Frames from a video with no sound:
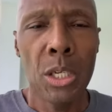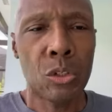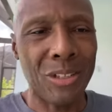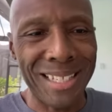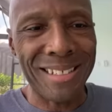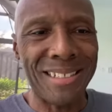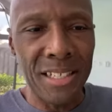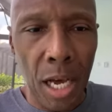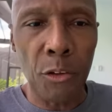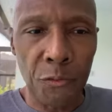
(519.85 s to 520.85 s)
So that's
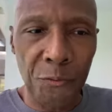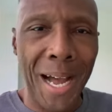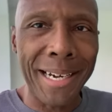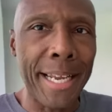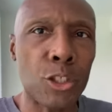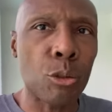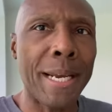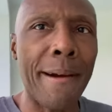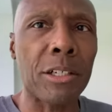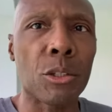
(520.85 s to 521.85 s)
another financial
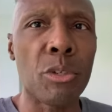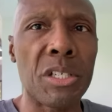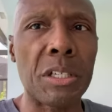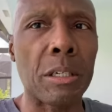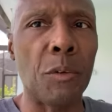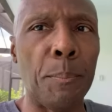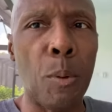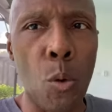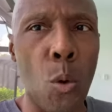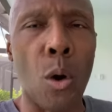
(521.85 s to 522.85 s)
characteristic of a
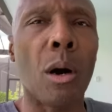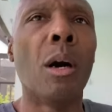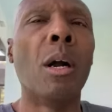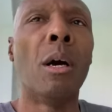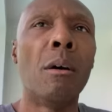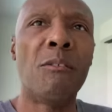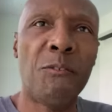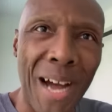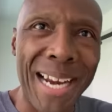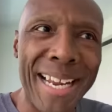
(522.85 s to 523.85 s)
poor
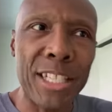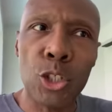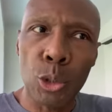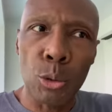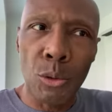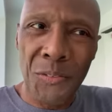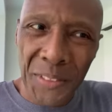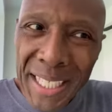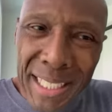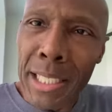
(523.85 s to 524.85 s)
financial
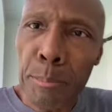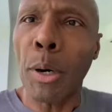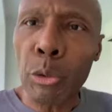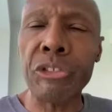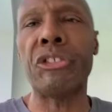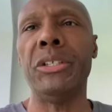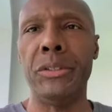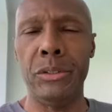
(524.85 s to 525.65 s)
thinking person.